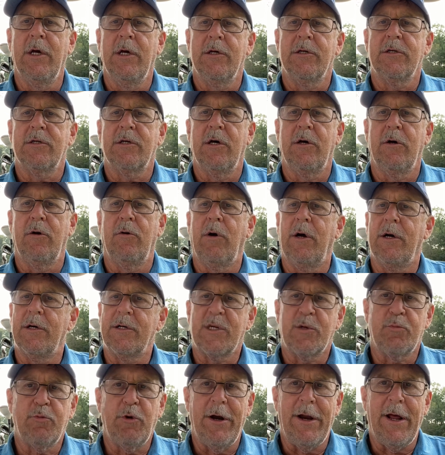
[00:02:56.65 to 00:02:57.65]
So
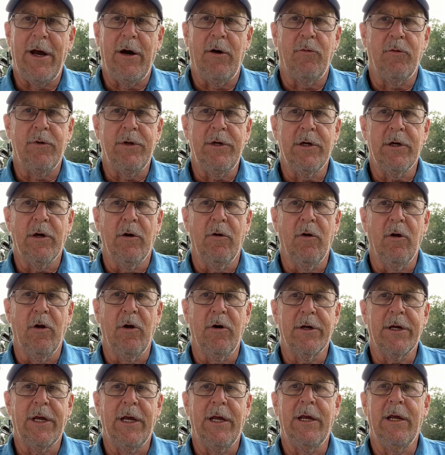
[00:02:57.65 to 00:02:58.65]
spread out when you go
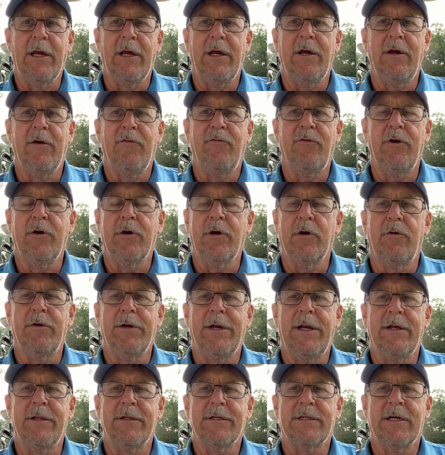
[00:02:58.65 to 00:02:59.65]
looking. If you're going
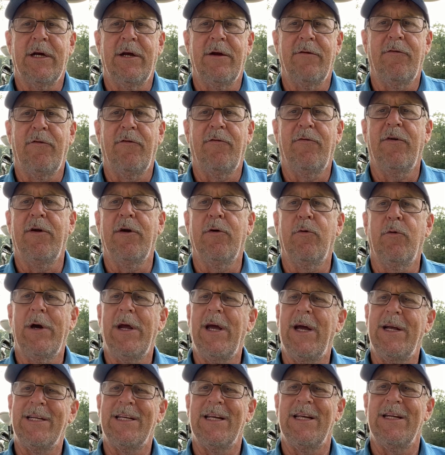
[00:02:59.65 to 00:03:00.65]
down the side of a fairway,
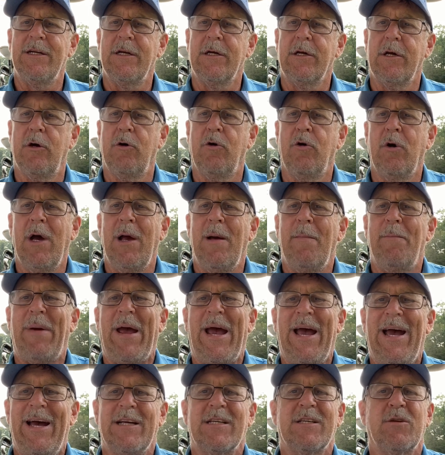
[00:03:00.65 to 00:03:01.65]
I tend to go
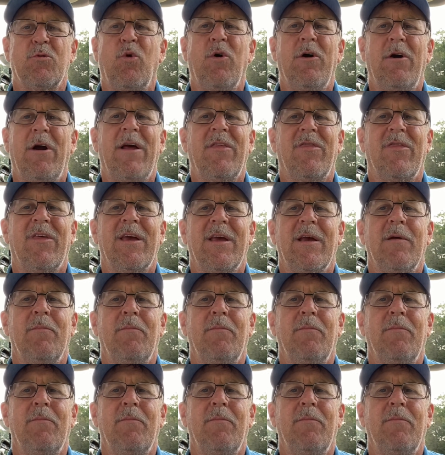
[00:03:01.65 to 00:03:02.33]
past where I think it